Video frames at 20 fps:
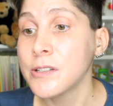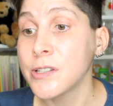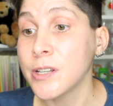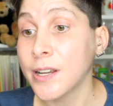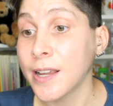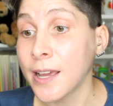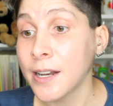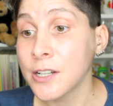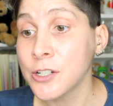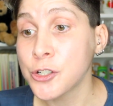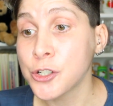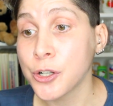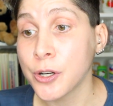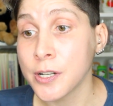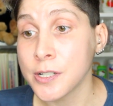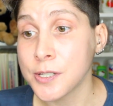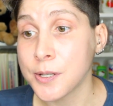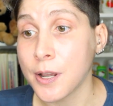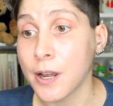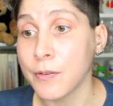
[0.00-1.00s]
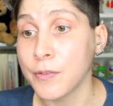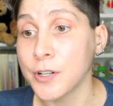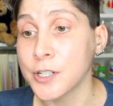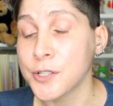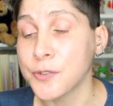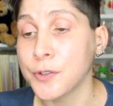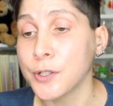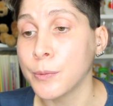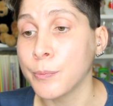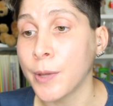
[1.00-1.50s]
"To get insurance
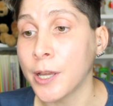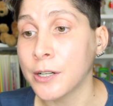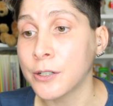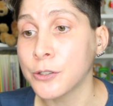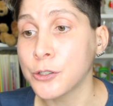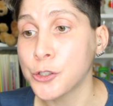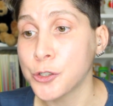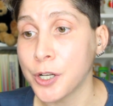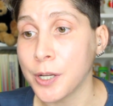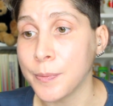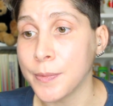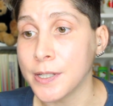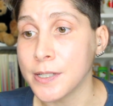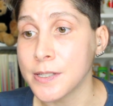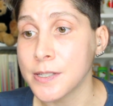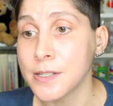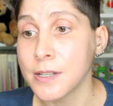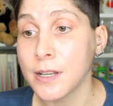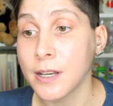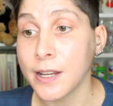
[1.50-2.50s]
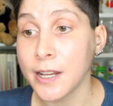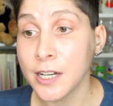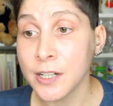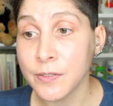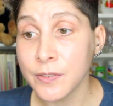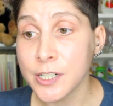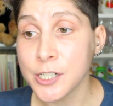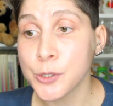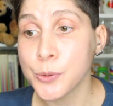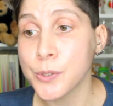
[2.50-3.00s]
coverage for the medical treatments,
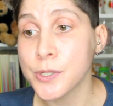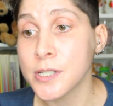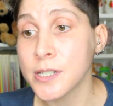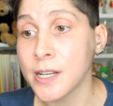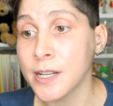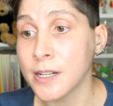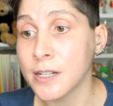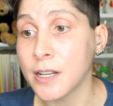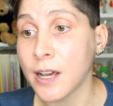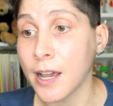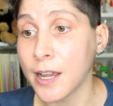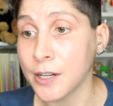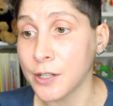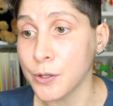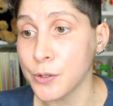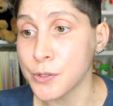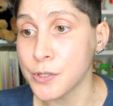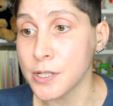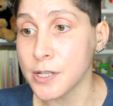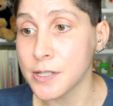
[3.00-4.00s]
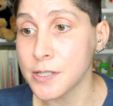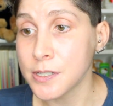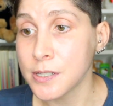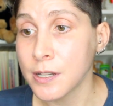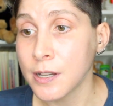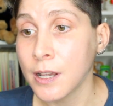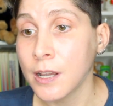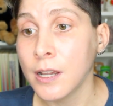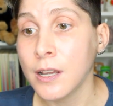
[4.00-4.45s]
individuals need a diagnosis.